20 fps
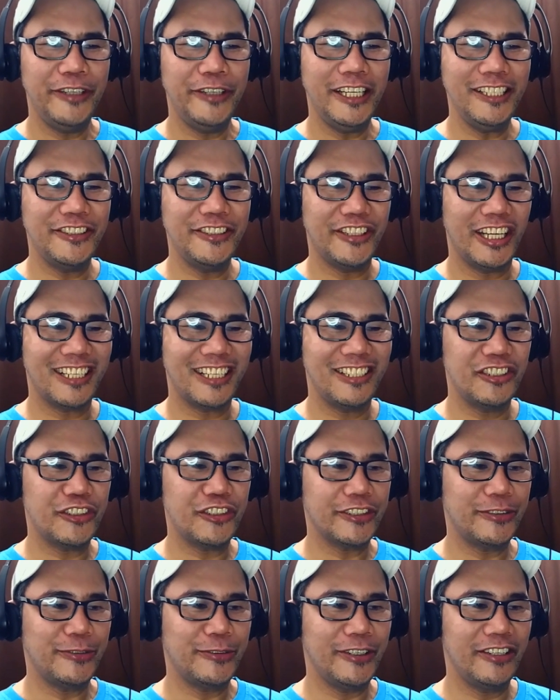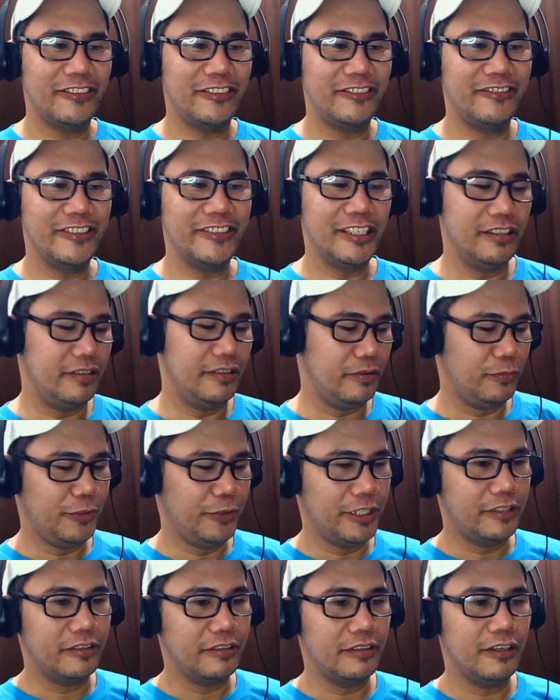I'm not exactly sure whether the
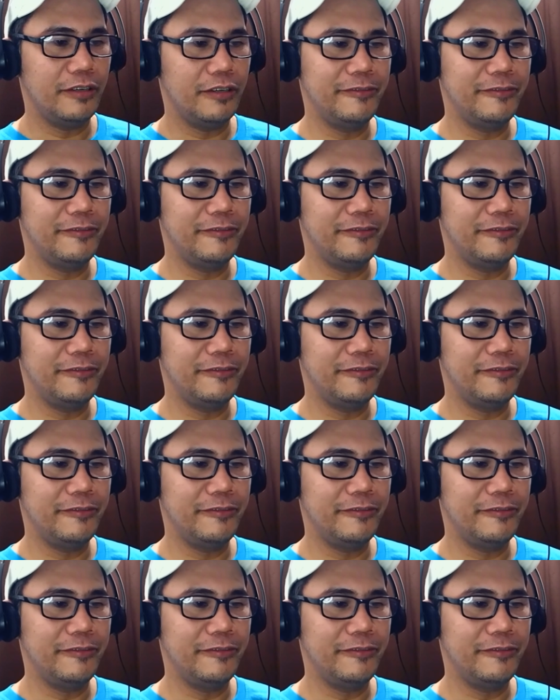wait.